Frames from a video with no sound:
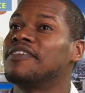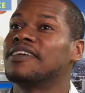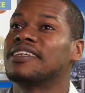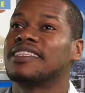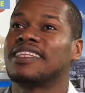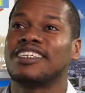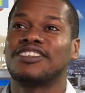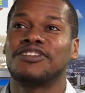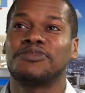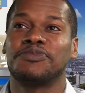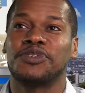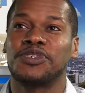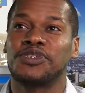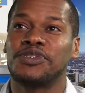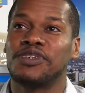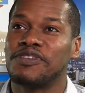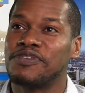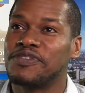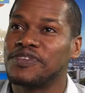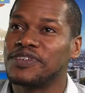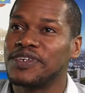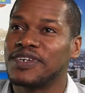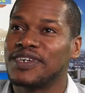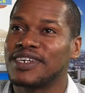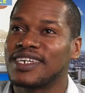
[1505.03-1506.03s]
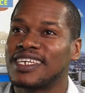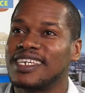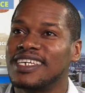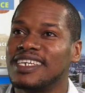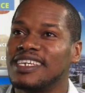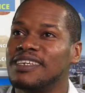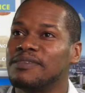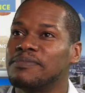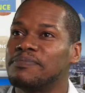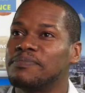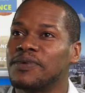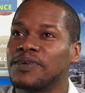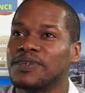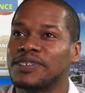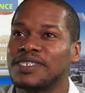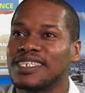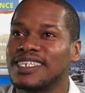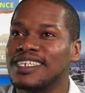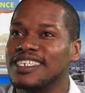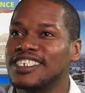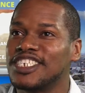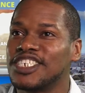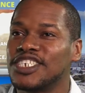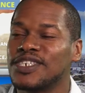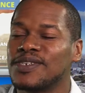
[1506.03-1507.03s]
fund that you put away for your key person
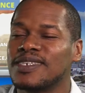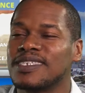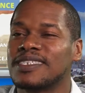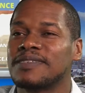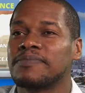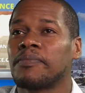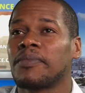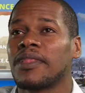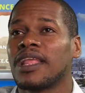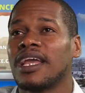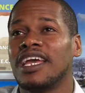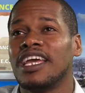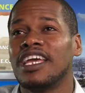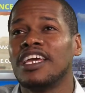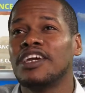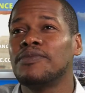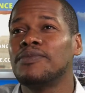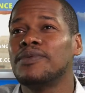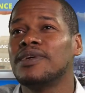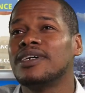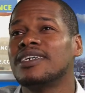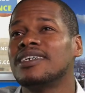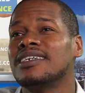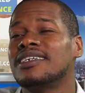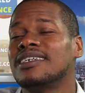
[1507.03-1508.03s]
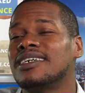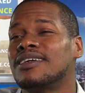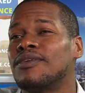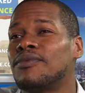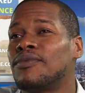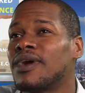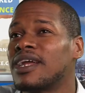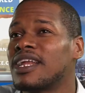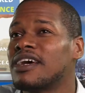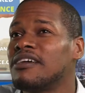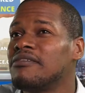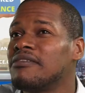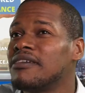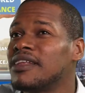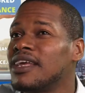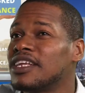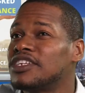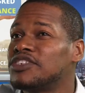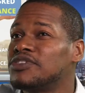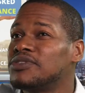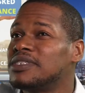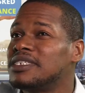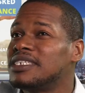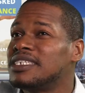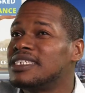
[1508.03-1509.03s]
insurance, it will, whatever that
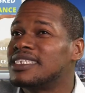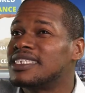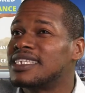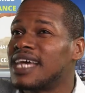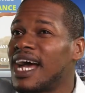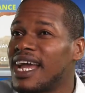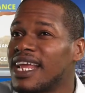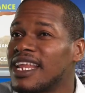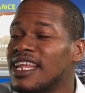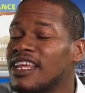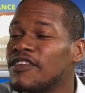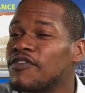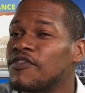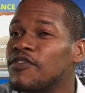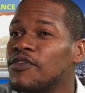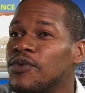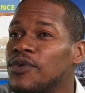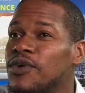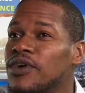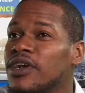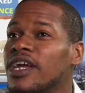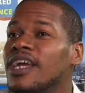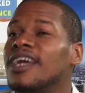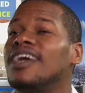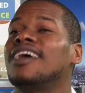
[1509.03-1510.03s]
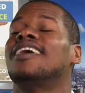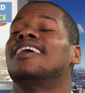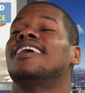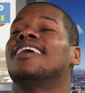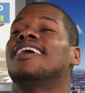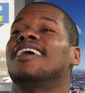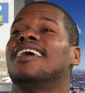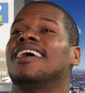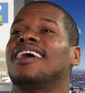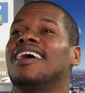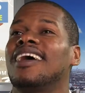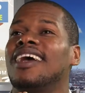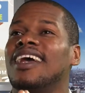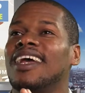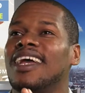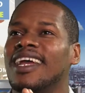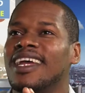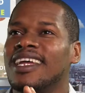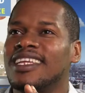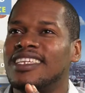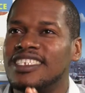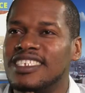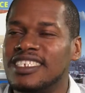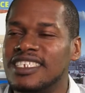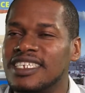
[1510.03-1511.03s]
you design it for,
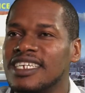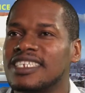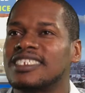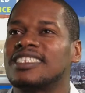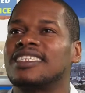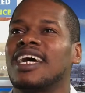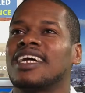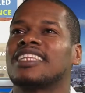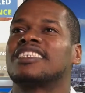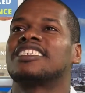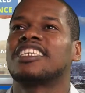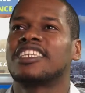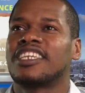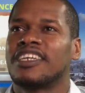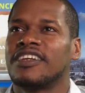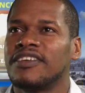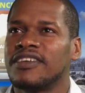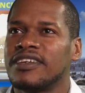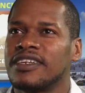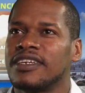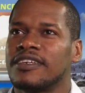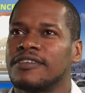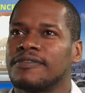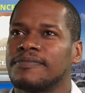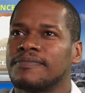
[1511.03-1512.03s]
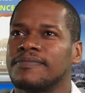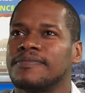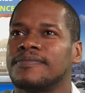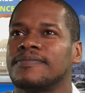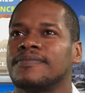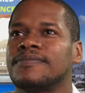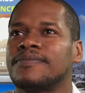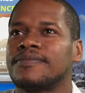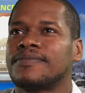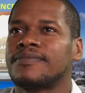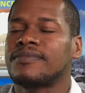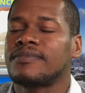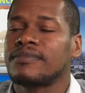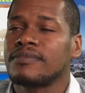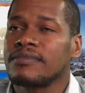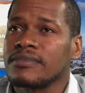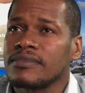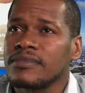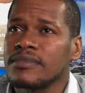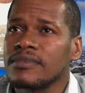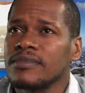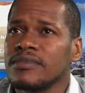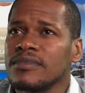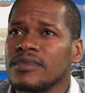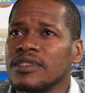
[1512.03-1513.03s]
it's just that security.
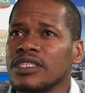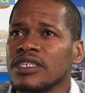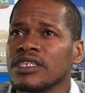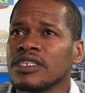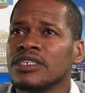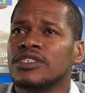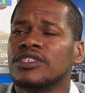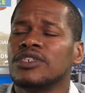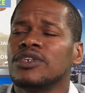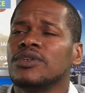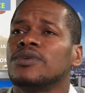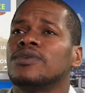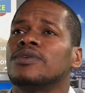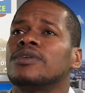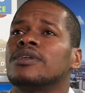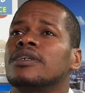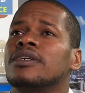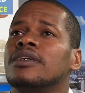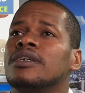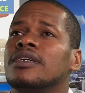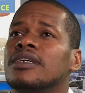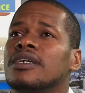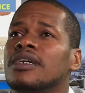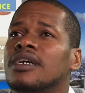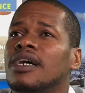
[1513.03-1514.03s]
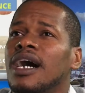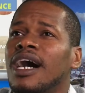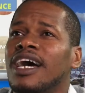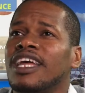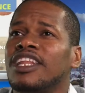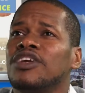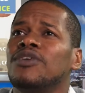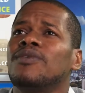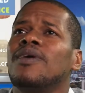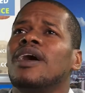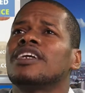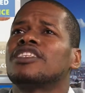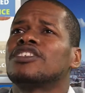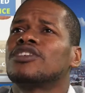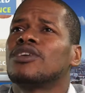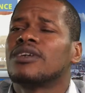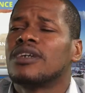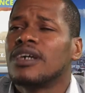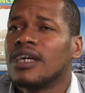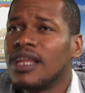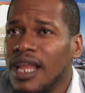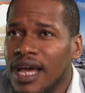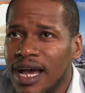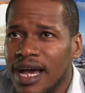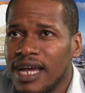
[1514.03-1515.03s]
So I know I talk
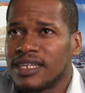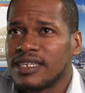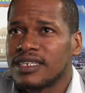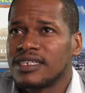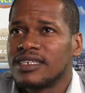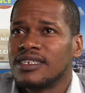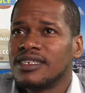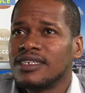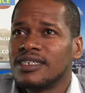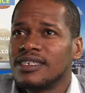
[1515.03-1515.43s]
a lot,